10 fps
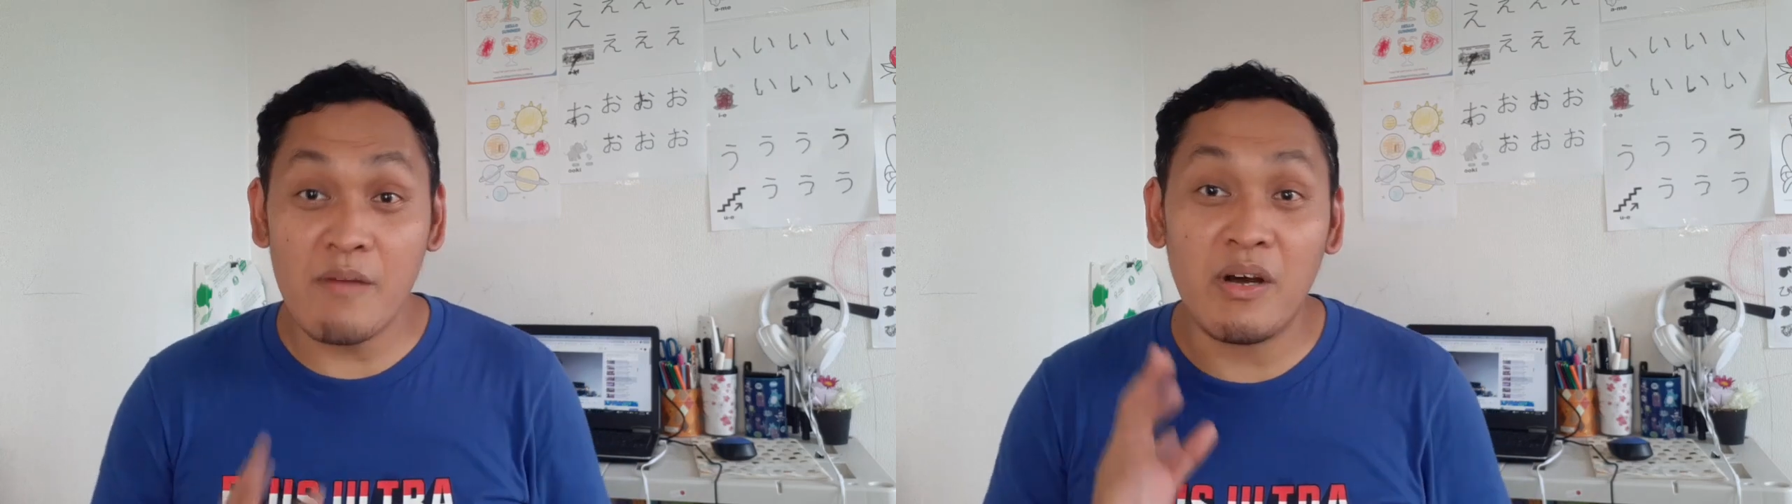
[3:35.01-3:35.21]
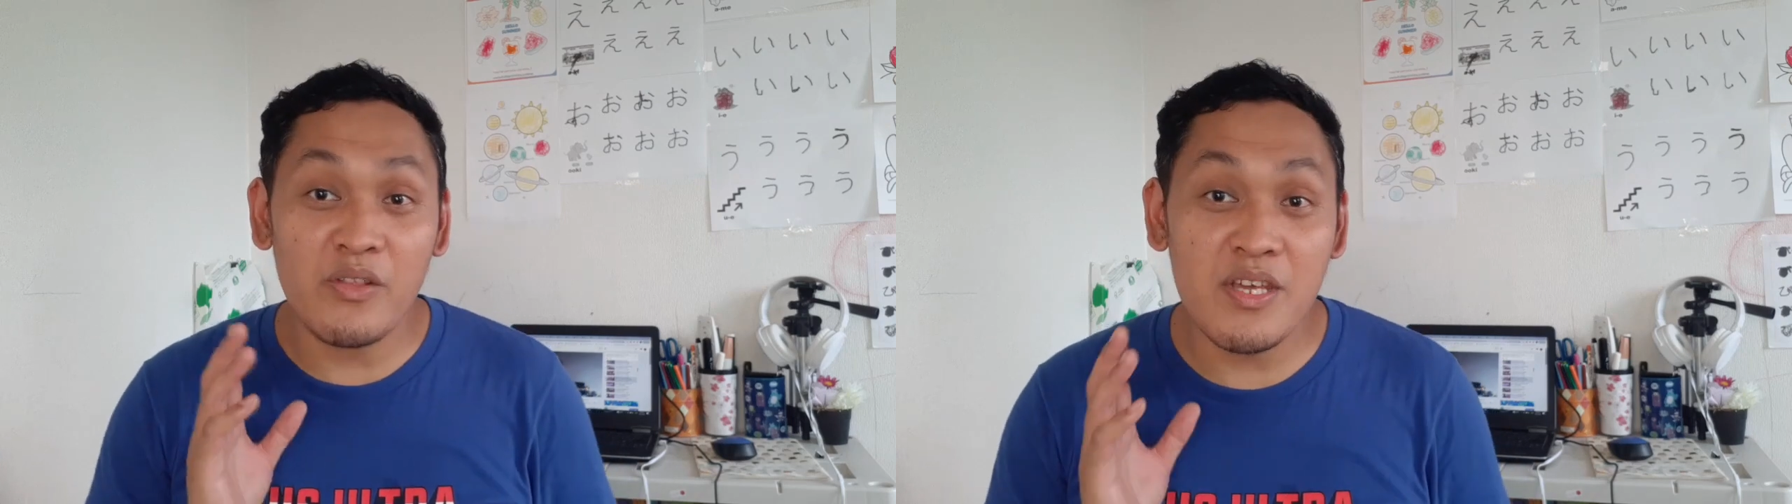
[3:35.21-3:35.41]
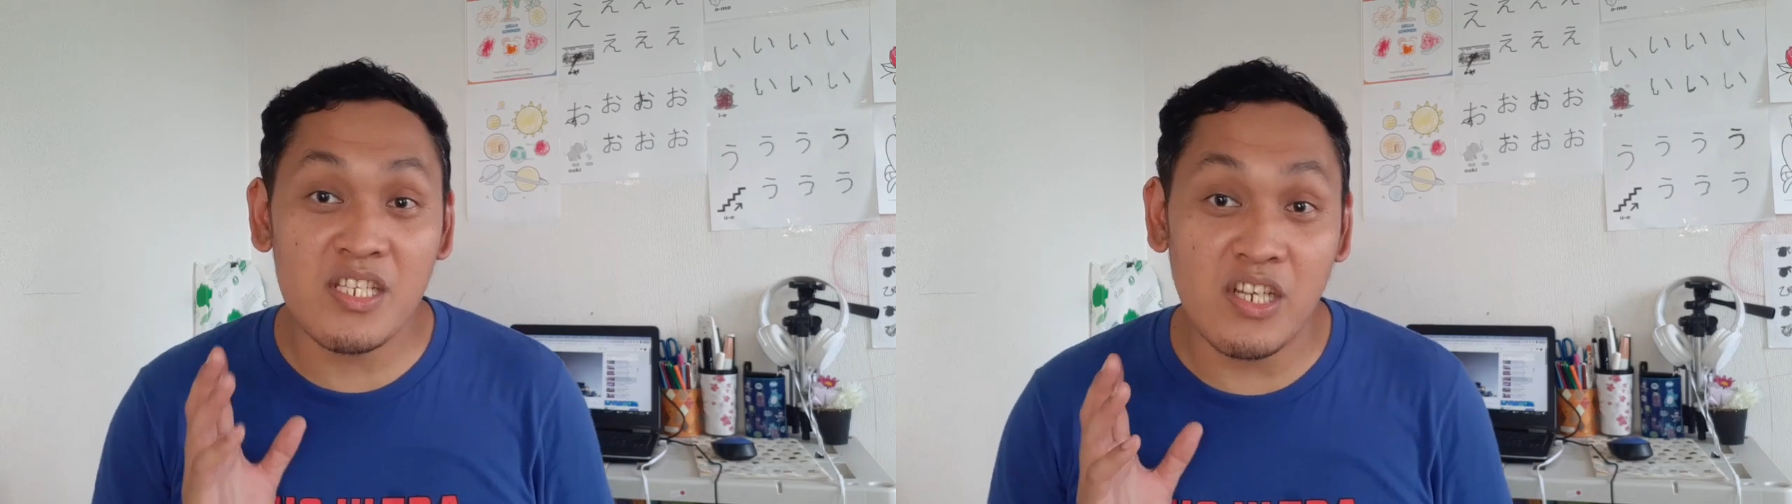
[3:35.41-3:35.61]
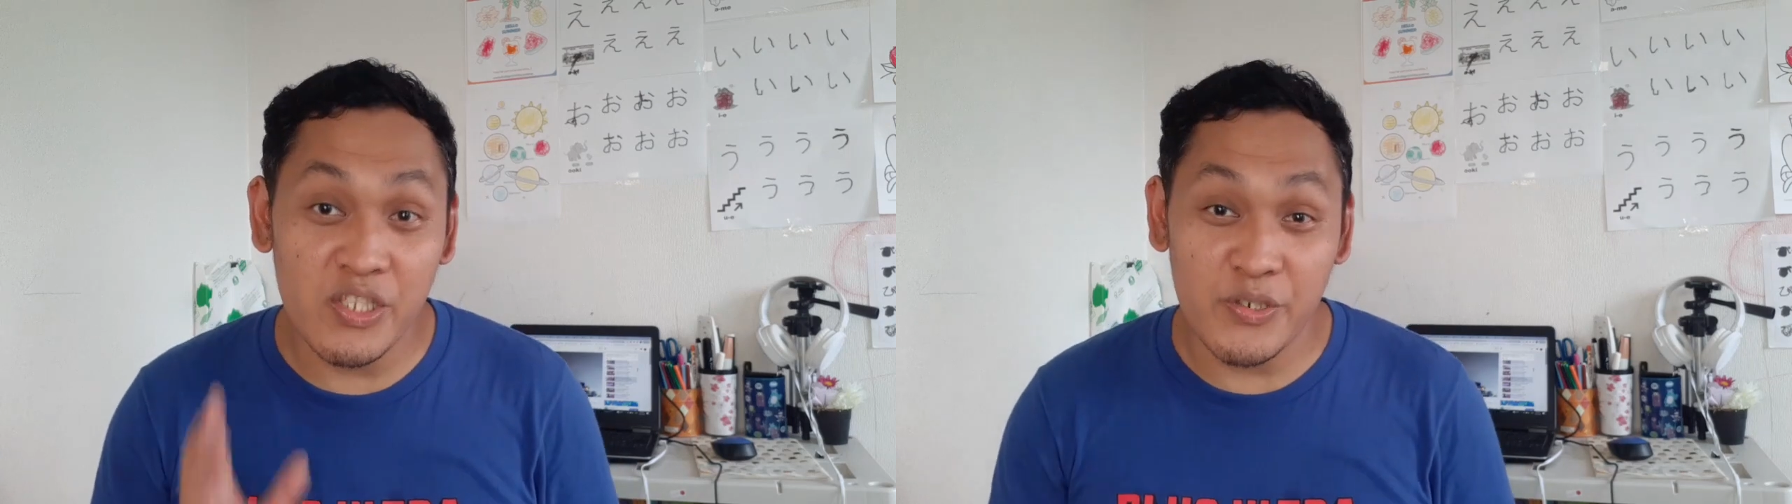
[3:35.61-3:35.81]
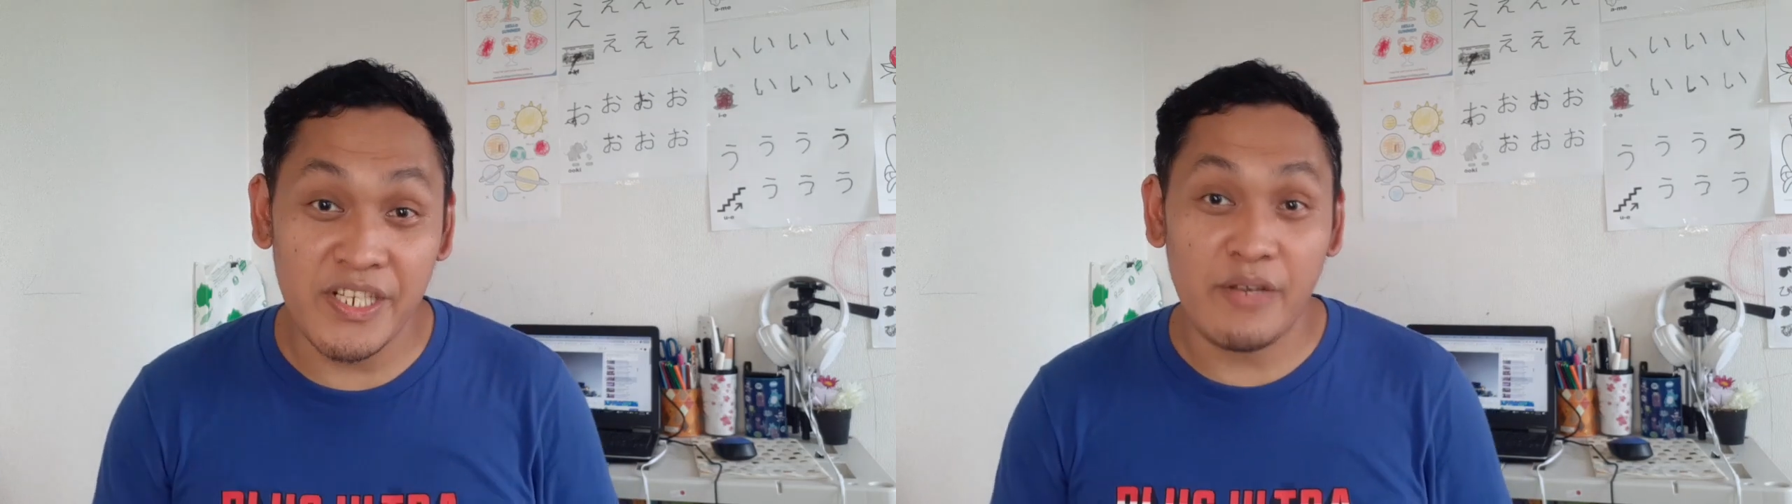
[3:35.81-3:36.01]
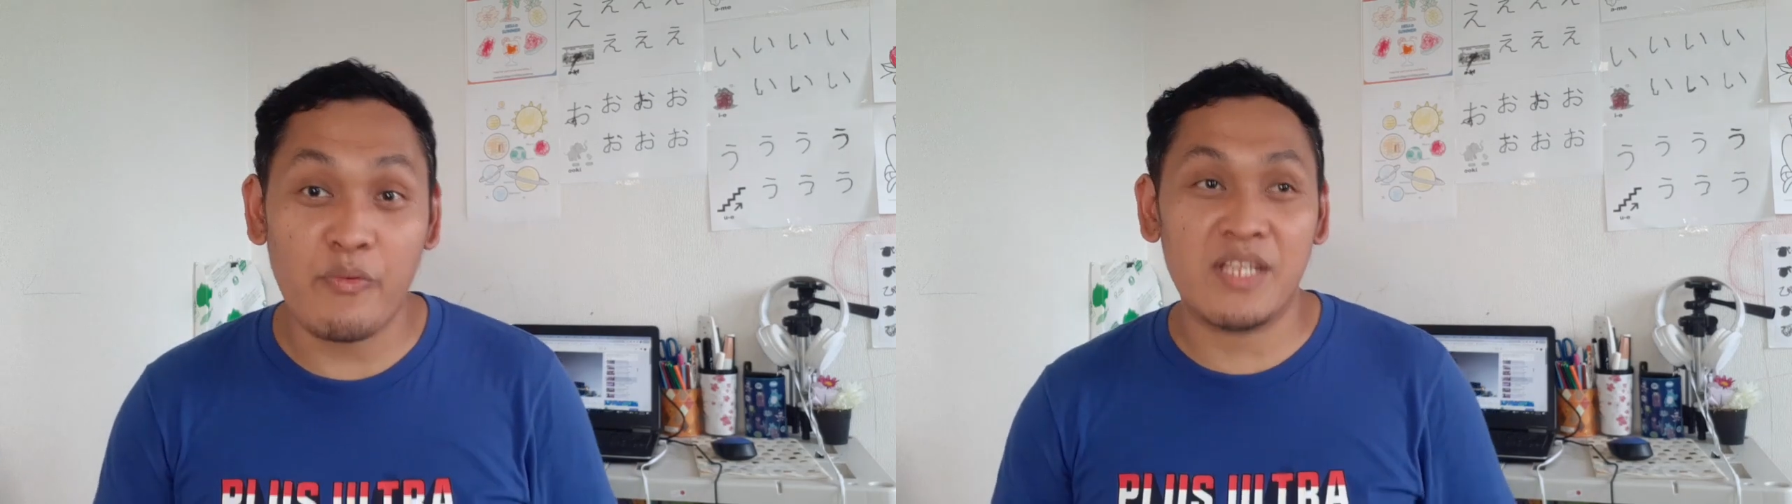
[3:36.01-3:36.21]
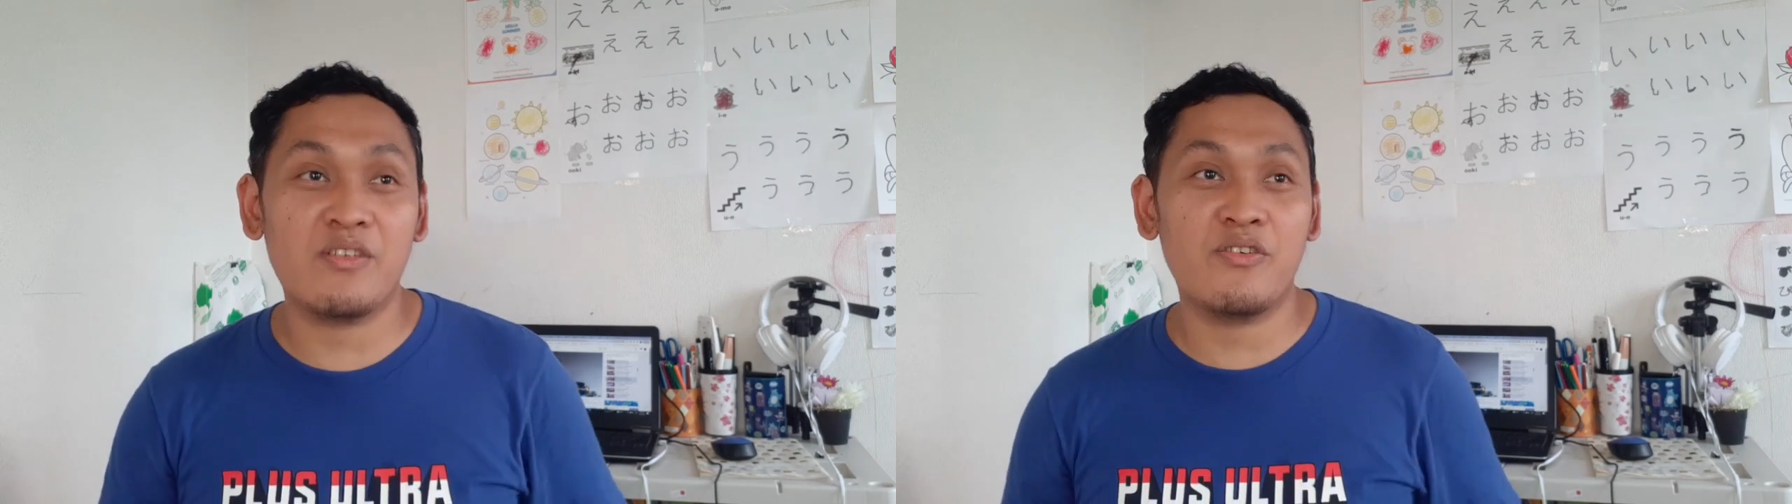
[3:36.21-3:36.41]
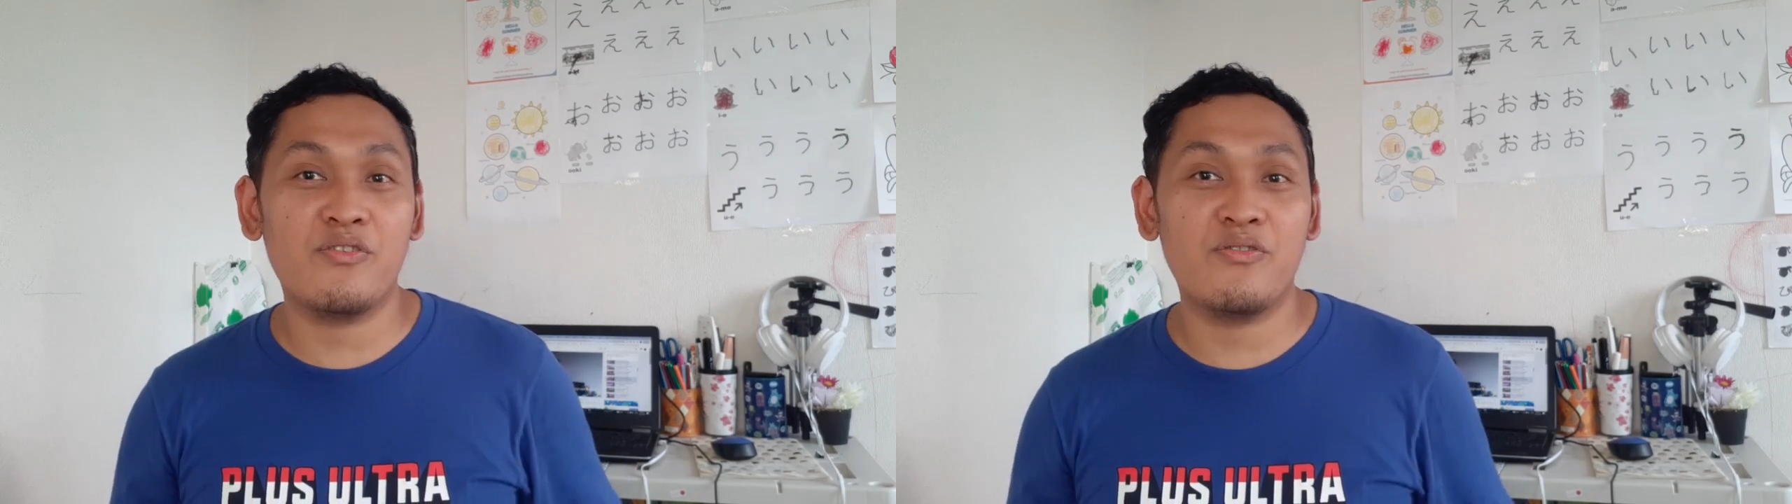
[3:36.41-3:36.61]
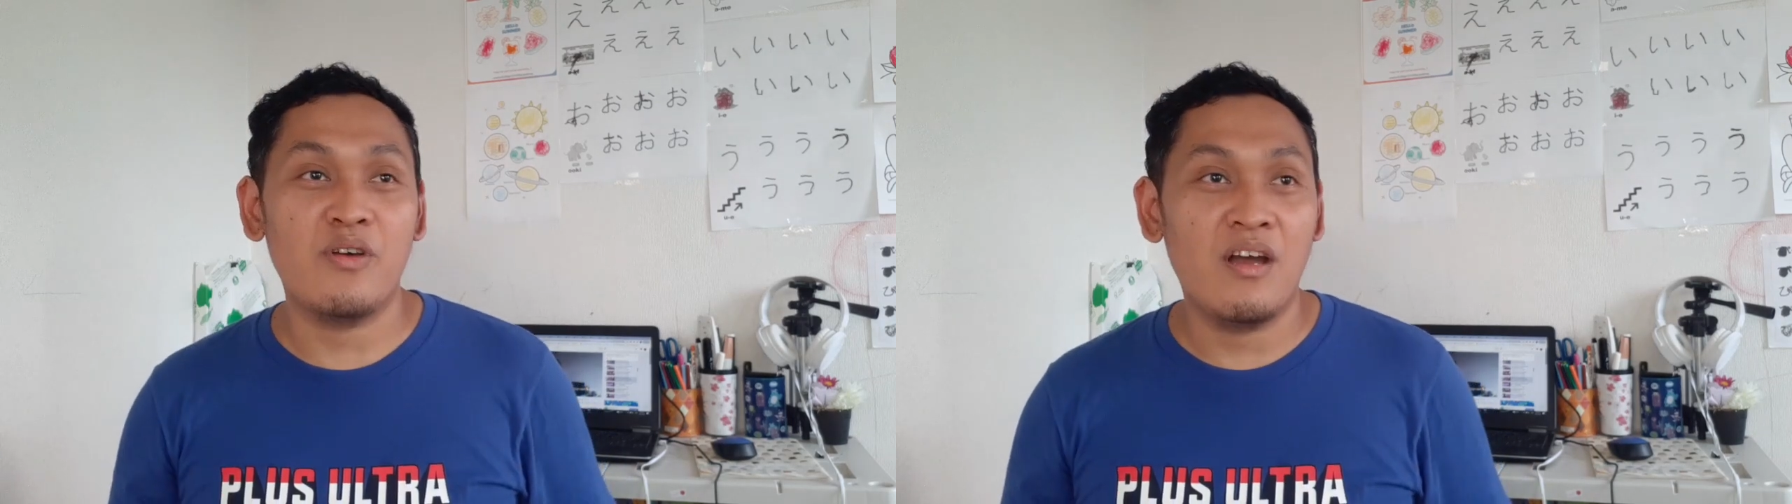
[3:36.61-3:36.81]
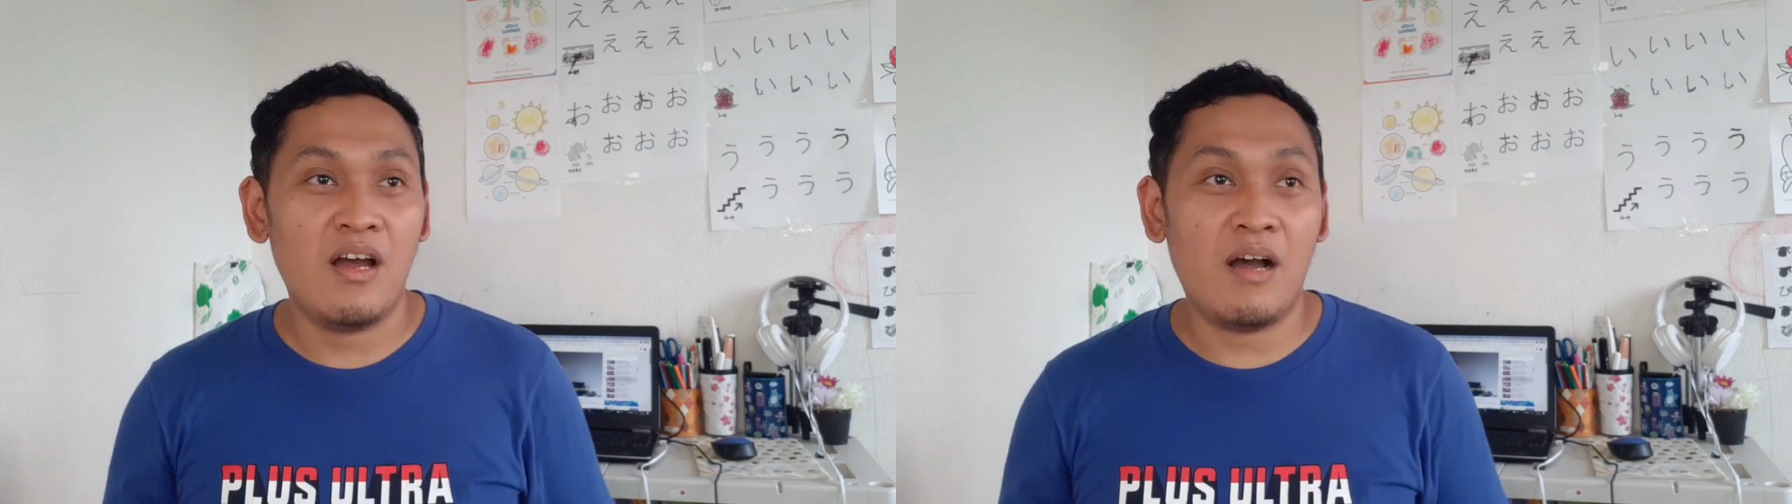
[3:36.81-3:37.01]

about this country when you